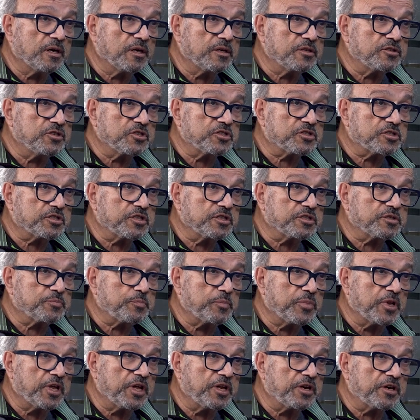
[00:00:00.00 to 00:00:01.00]
just this
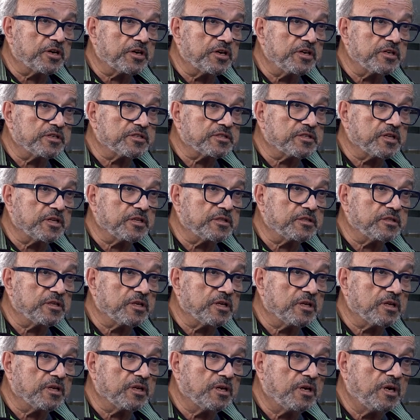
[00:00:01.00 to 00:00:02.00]
plain real estate
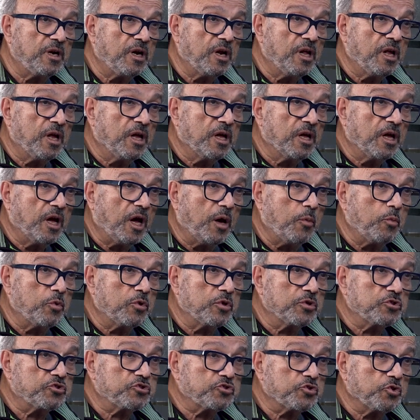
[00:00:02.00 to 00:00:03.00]
deal. I want
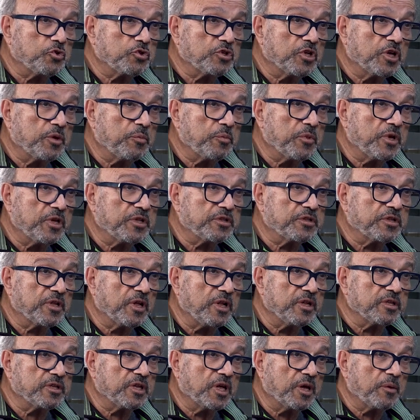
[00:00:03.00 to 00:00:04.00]
to show them and
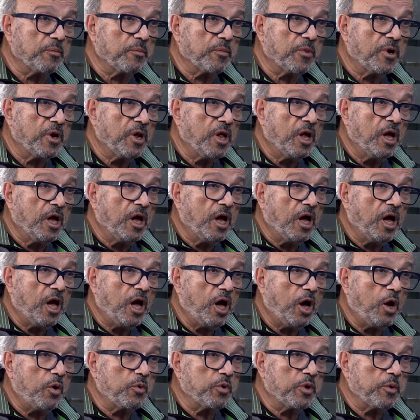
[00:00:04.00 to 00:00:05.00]
tell them
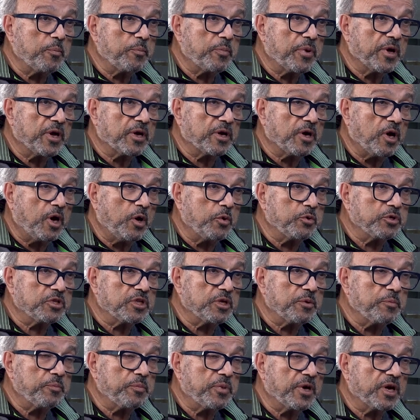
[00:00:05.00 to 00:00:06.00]
how it
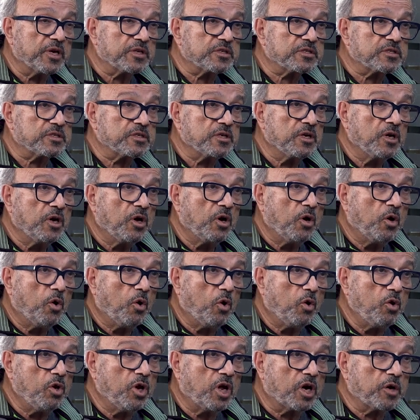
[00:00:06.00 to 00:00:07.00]
impacts
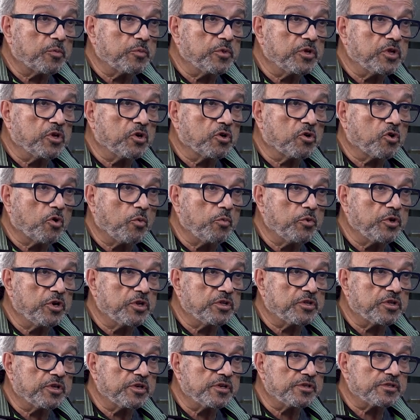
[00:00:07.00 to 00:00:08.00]
all Armenian
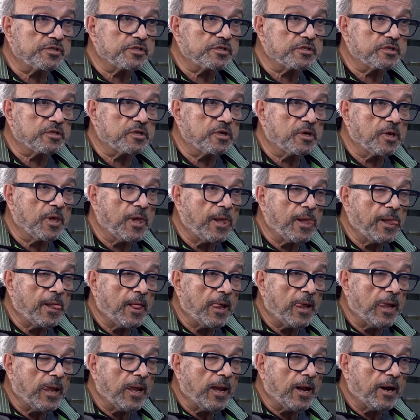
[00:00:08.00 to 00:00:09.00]
communities
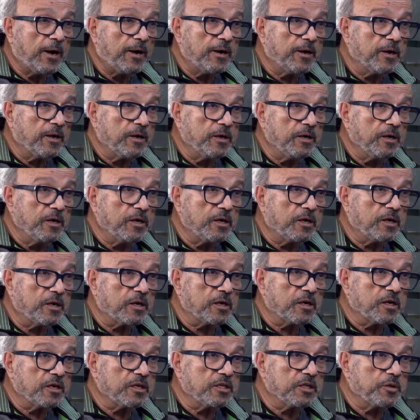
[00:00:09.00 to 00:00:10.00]

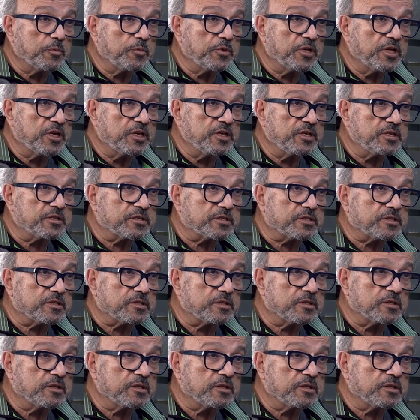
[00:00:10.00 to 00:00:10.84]
in the Middle East,